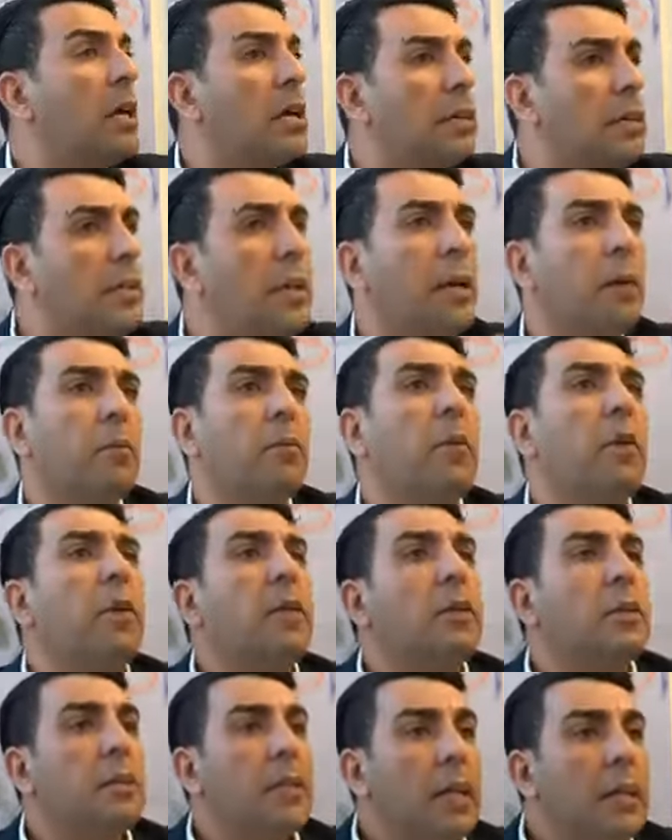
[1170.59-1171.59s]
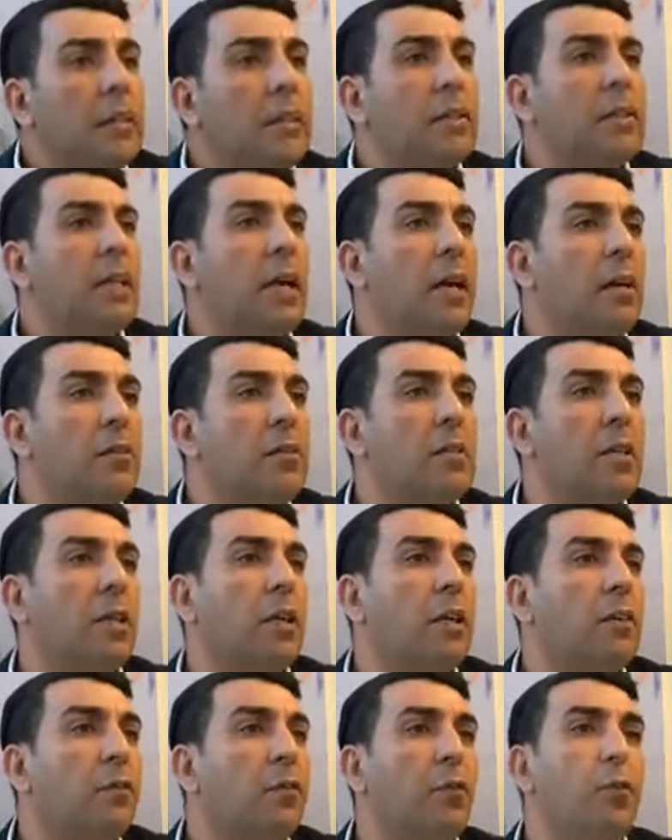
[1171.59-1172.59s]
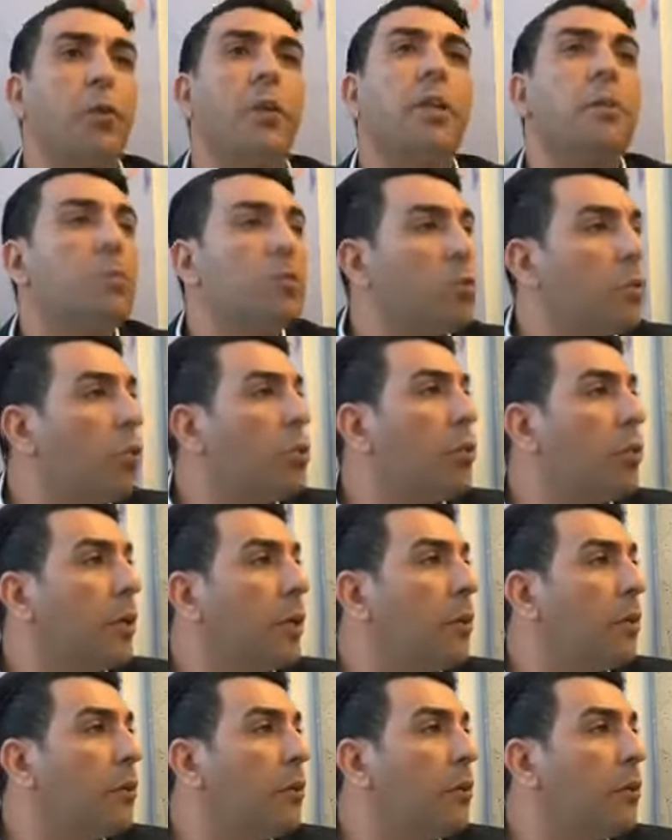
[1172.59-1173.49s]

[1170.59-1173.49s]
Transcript: Yeah, that sounds like a freedom story.